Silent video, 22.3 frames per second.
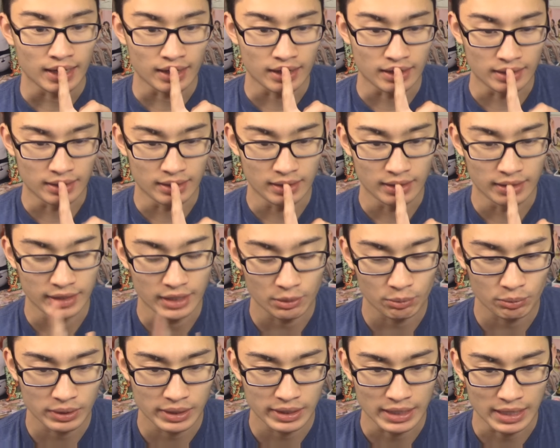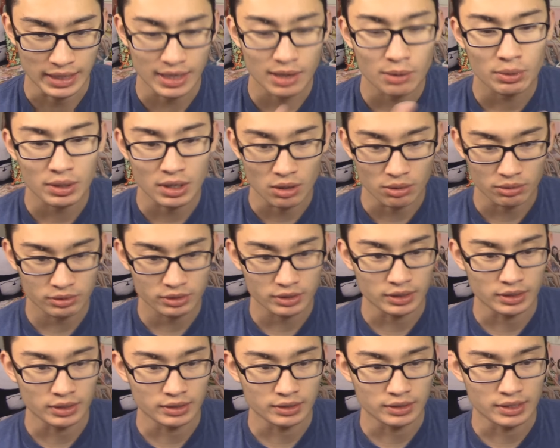And then I think we go
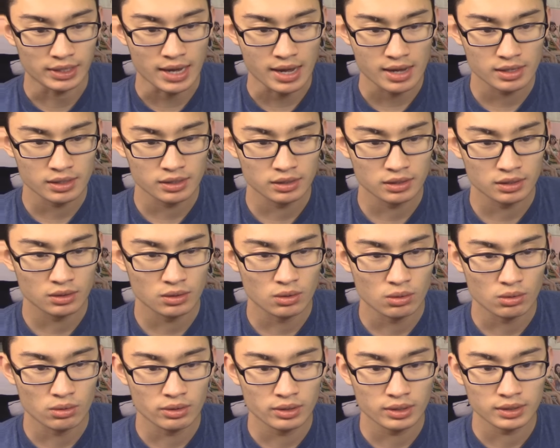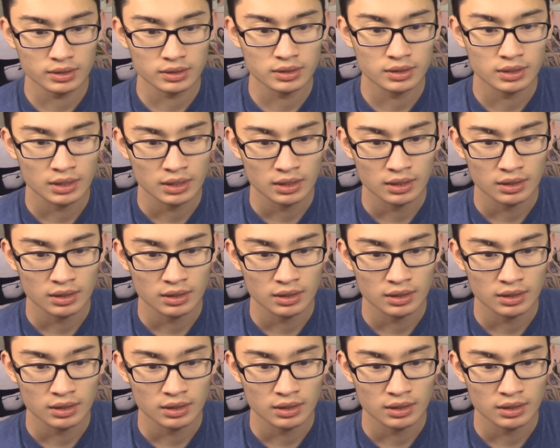into the next chorus.